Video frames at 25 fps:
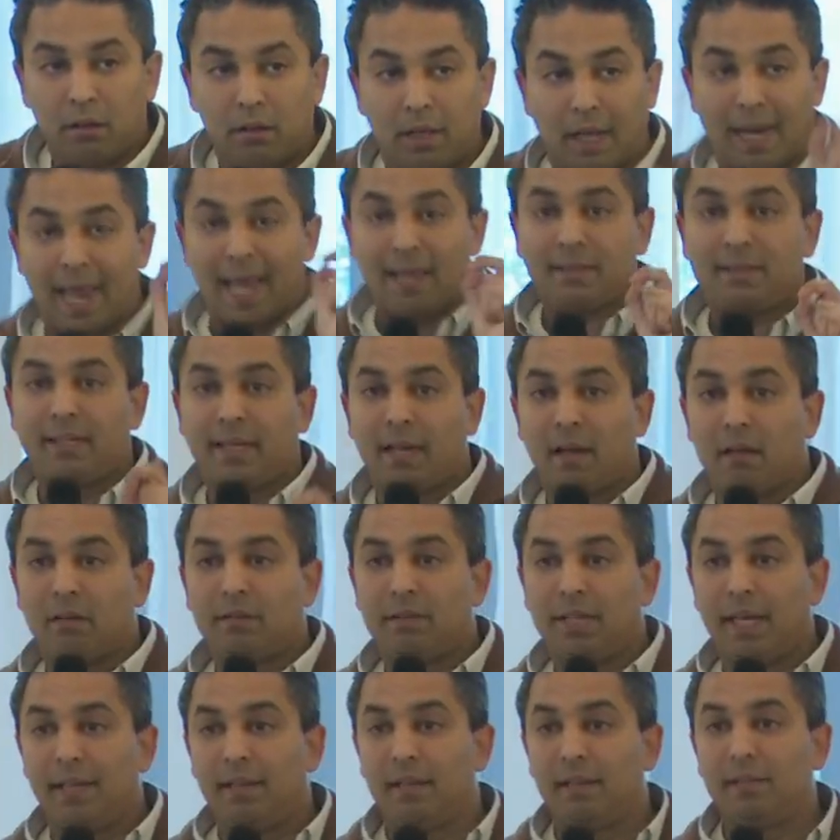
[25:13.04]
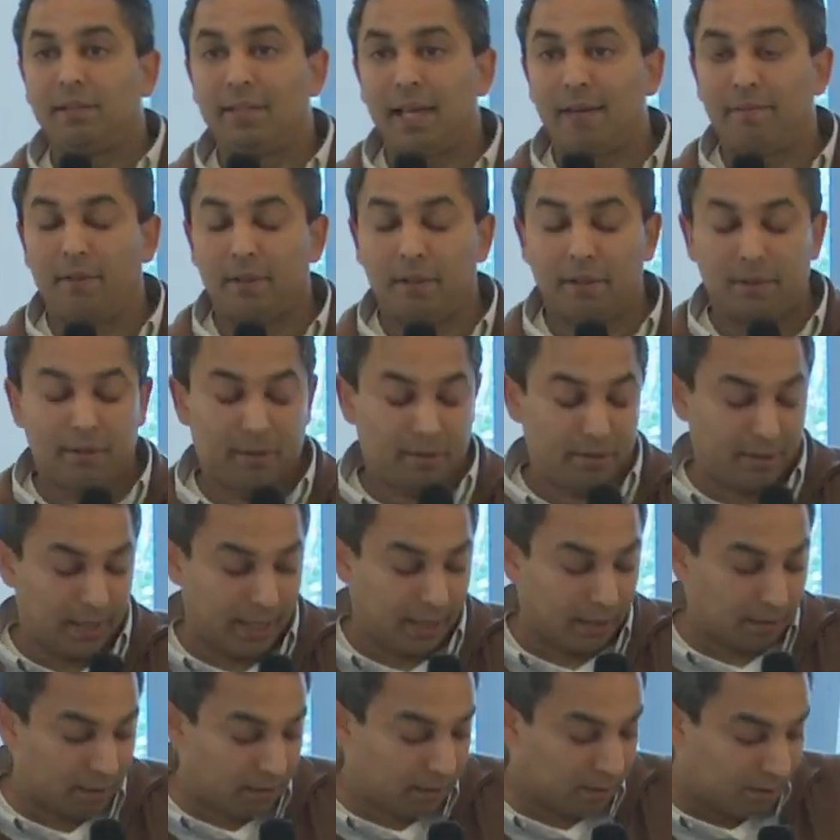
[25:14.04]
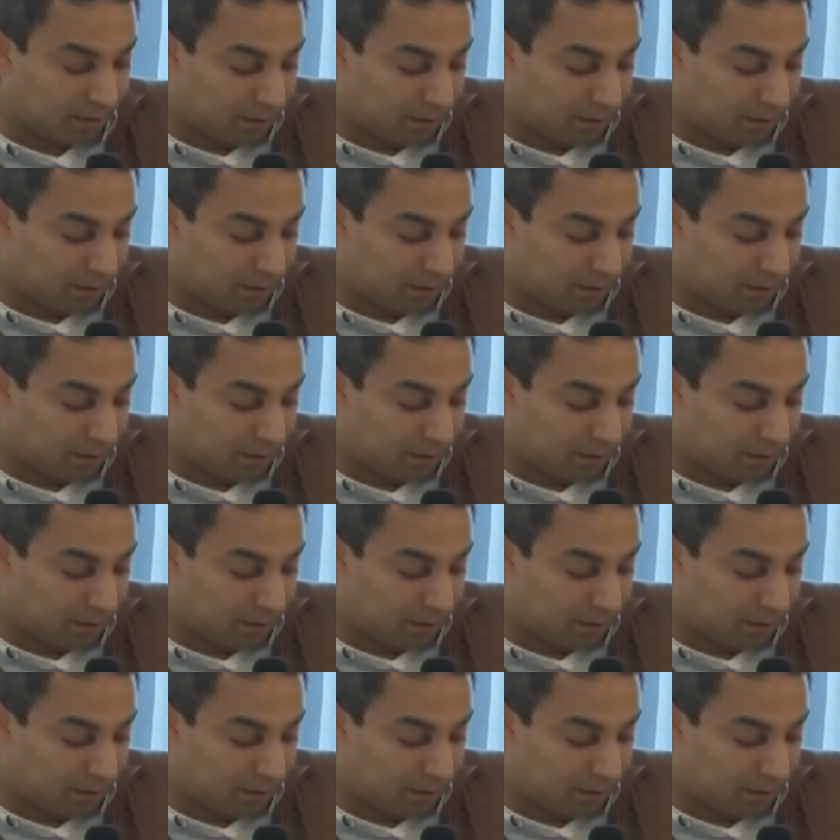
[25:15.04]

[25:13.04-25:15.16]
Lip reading: The last thing I'll say, the seventh thing,